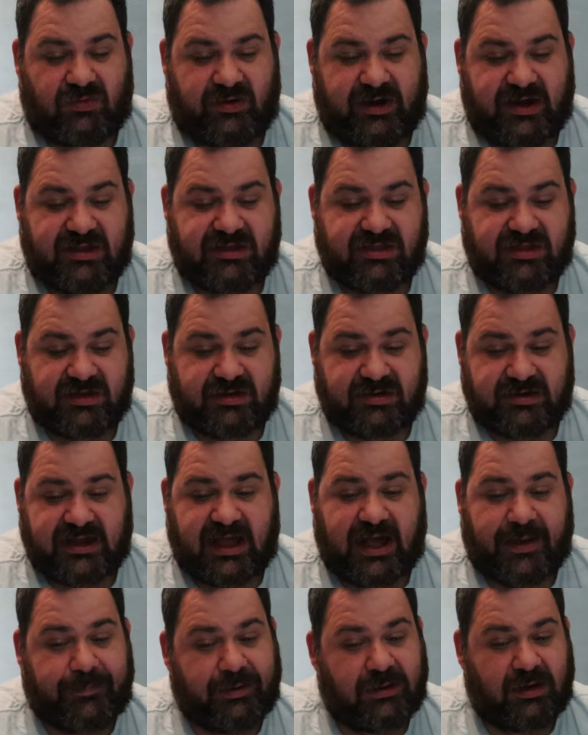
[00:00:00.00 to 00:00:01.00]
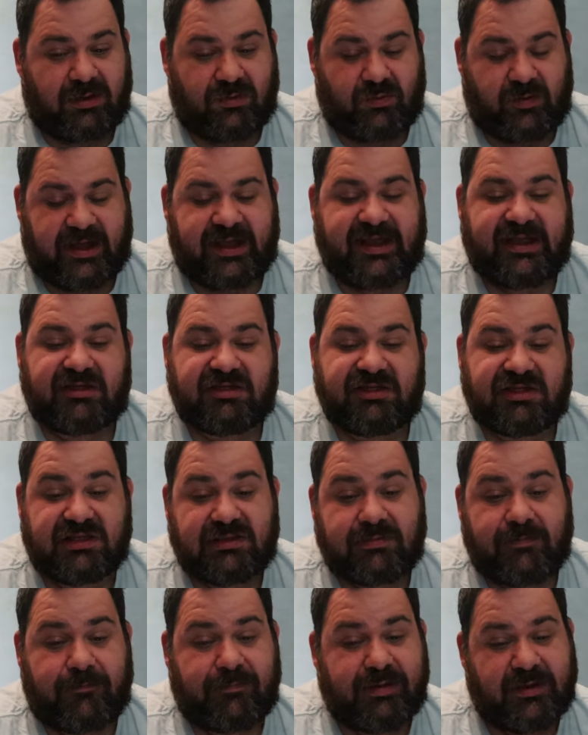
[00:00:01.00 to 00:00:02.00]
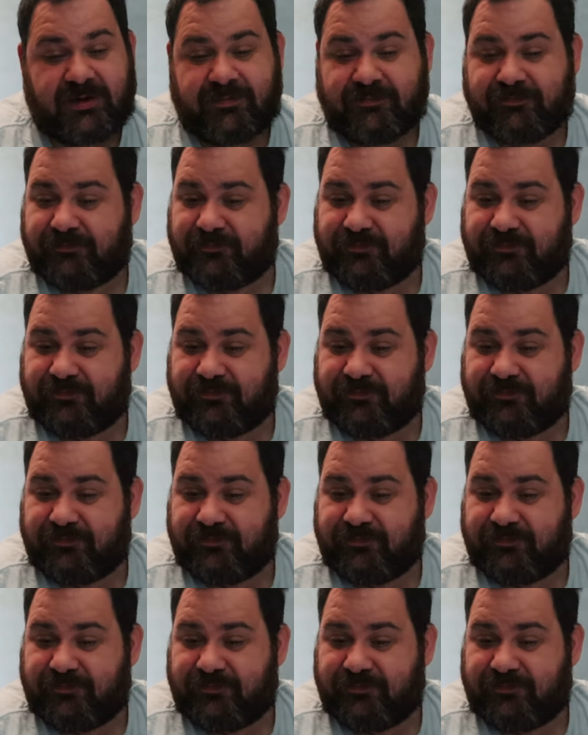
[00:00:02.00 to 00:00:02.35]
recent couple of weeks, but